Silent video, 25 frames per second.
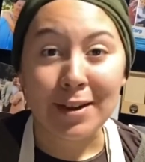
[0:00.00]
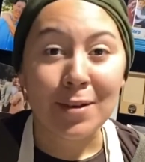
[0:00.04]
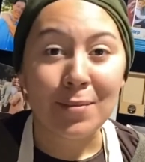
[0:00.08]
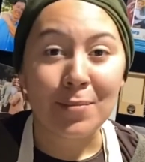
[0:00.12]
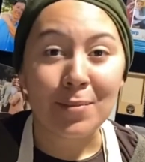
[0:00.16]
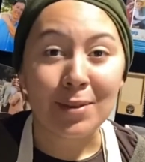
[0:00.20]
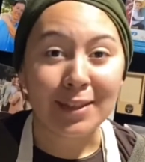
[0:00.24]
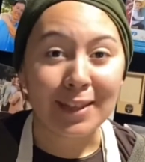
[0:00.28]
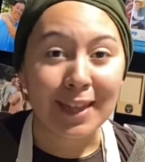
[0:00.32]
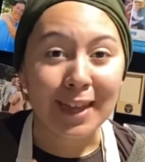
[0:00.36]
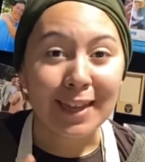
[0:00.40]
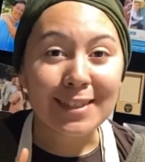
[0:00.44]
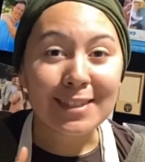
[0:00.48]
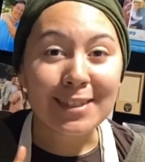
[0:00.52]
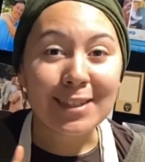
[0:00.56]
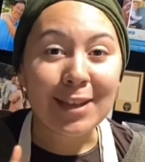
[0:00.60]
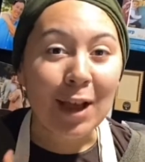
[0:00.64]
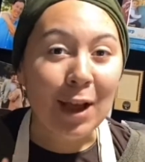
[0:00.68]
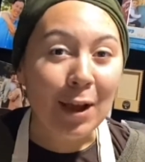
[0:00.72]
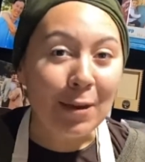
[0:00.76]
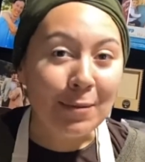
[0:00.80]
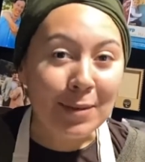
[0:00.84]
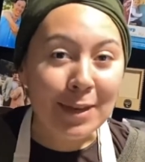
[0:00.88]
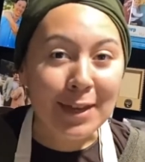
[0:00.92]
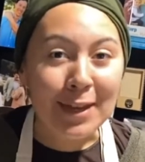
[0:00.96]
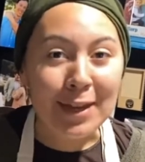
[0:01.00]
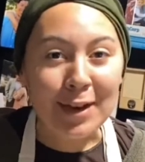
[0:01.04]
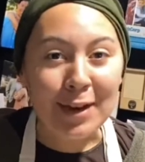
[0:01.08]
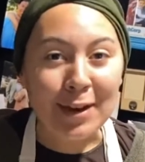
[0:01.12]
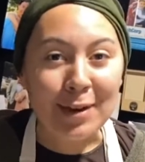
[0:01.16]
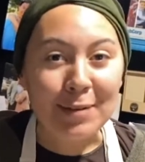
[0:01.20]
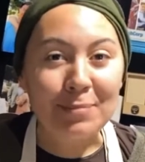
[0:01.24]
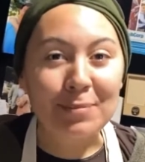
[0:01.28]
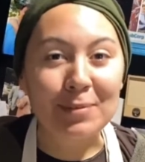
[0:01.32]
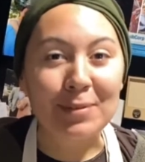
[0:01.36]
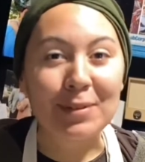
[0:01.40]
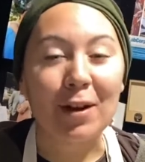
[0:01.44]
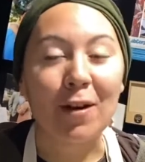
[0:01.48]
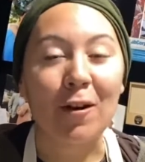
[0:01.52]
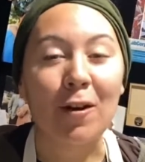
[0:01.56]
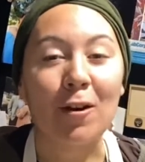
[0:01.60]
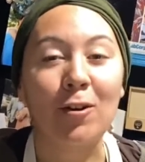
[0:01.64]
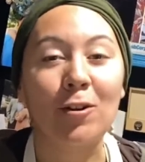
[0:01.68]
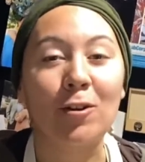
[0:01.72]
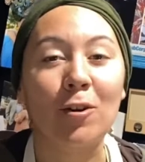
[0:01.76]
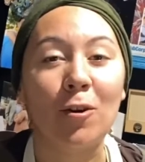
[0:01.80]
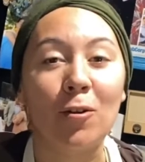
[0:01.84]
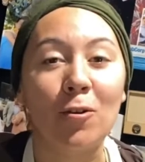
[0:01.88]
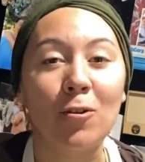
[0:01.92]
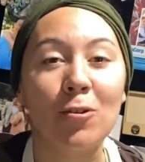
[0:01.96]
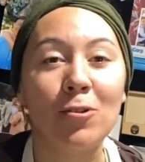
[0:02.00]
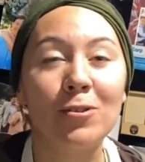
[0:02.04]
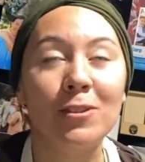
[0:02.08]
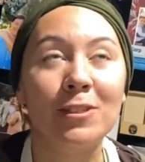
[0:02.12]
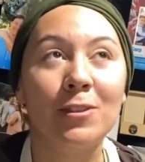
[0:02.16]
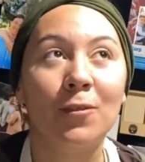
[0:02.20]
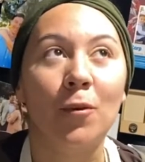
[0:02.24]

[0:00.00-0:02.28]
But that's coming up. Our goals